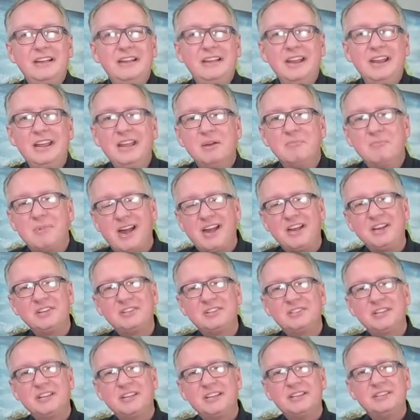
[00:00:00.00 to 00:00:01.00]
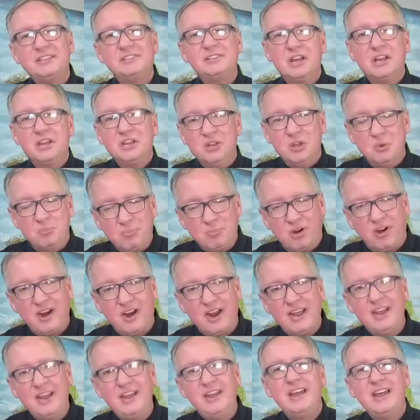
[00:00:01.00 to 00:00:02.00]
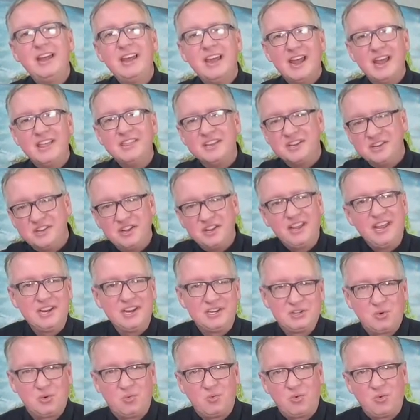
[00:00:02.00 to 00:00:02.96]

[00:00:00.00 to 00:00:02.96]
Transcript: Nehemiah says, you pray and then you get to